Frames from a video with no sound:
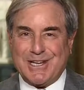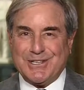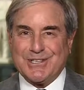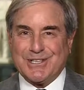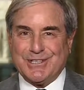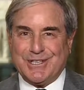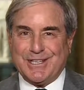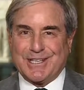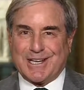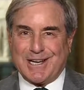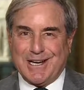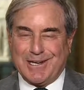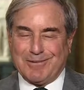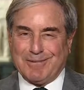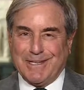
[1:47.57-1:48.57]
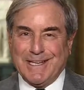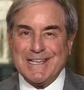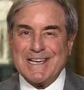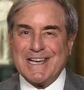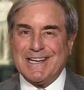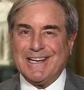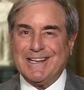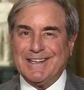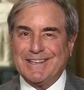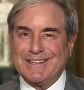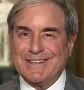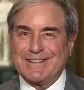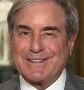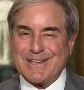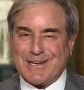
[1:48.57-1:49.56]
change in the economy. Uh,
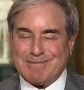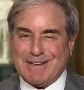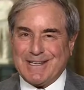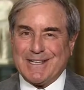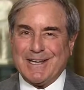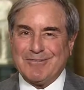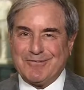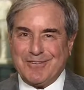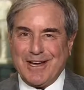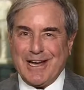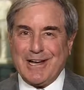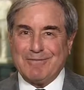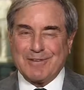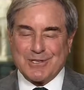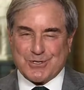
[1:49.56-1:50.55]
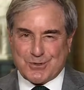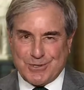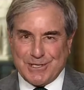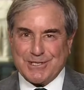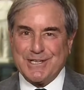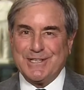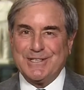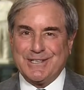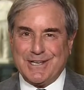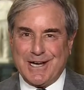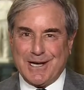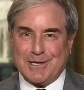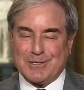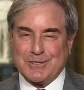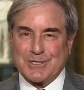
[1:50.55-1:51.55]
think about that. $5 trillion
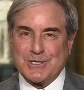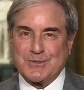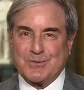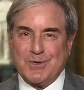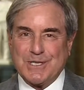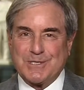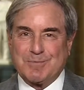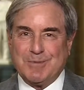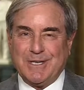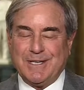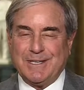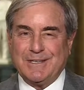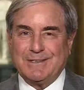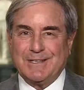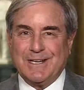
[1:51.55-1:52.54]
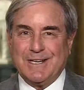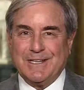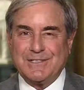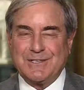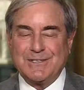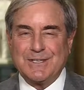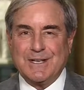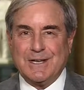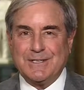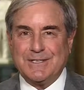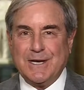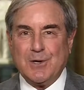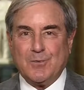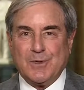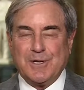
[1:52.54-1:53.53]
is what's being uh, uh,
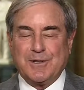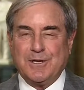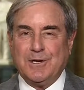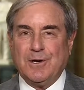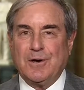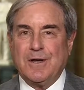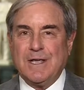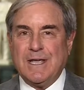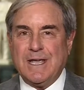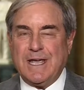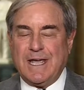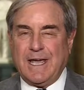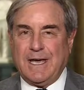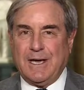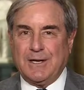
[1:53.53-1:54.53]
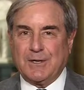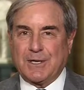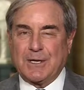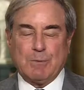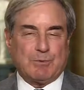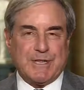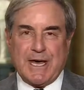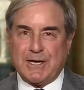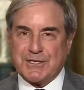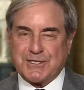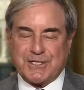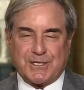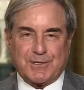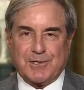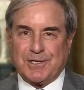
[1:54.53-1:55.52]
dealt with here. And again, without a
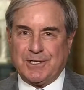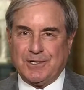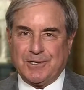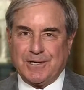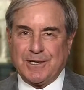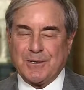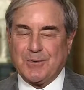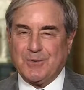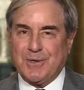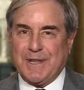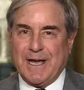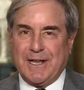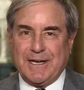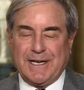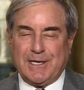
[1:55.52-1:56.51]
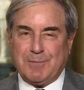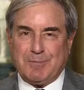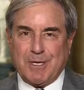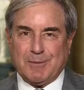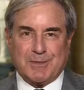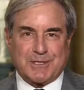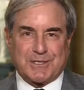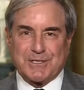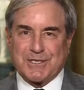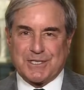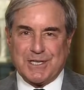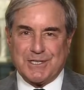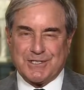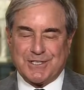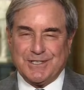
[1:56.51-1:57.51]
single hearing, without any public
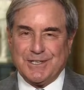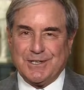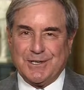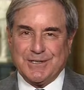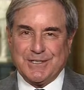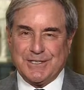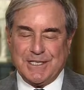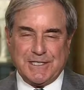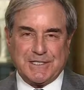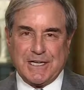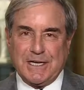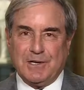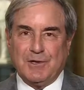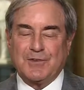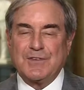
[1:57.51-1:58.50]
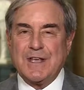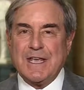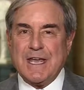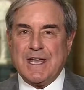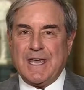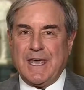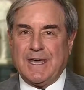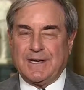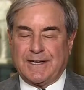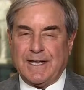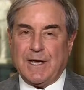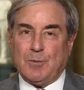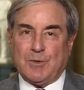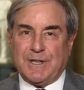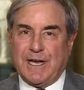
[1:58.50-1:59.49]
discussion on the details, and
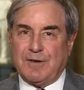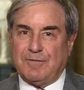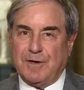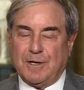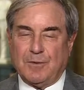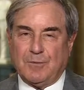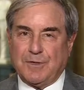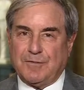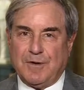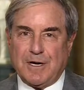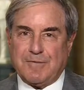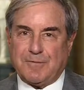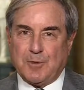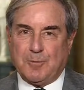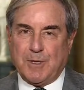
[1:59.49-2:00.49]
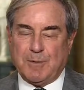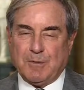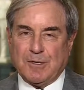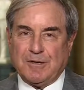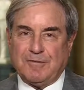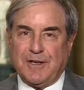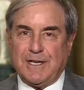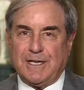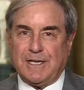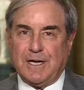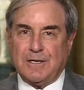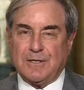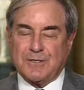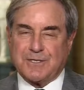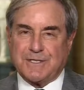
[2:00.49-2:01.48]
again, without ver with very few people, if any,
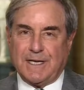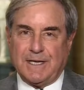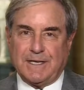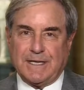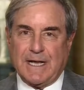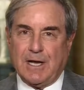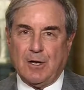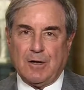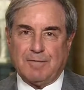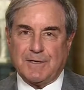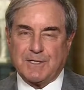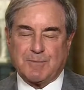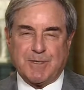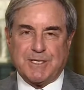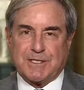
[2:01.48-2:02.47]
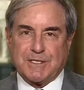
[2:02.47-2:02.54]
understanding how all these